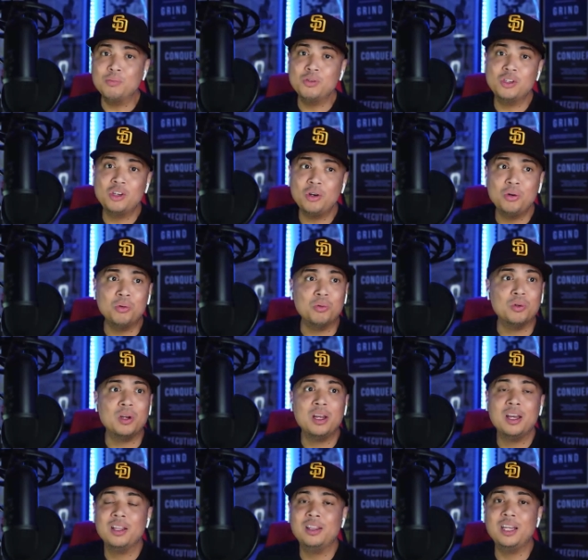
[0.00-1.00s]
Tszyu,
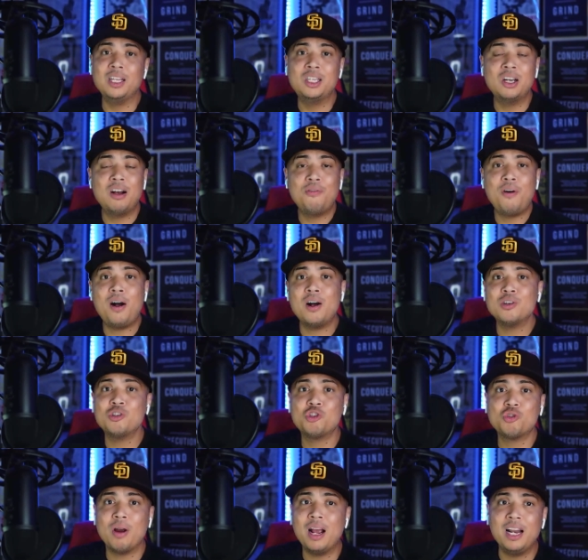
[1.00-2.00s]
the tough
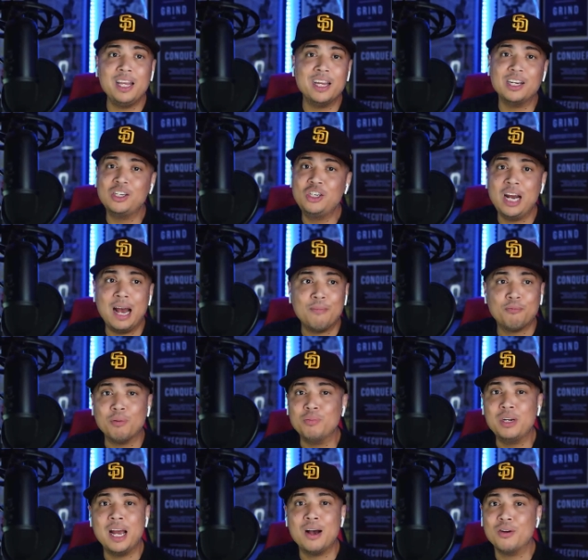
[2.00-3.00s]
Australian chap from
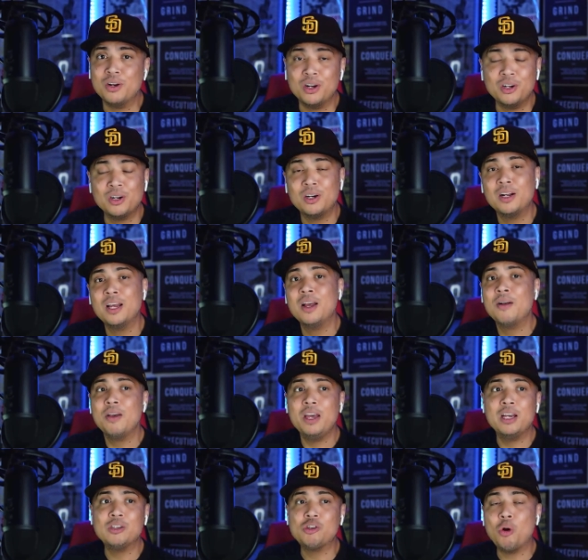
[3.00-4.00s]
down under,
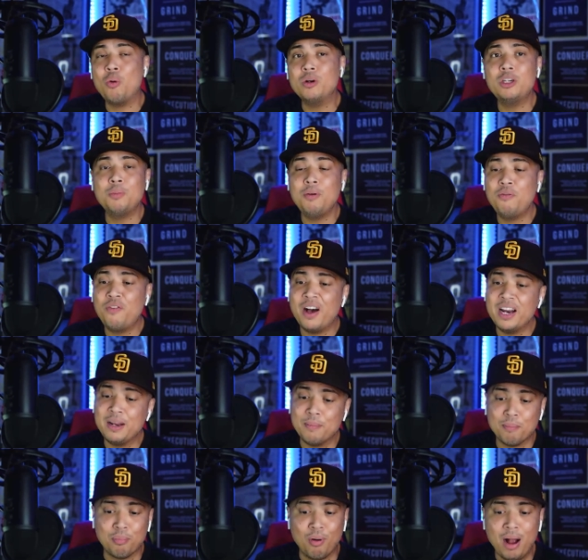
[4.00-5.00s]
is going to be fighting
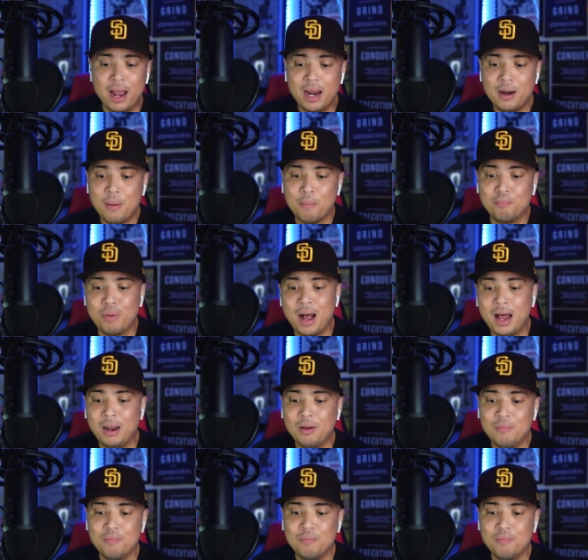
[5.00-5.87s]
Brian Bala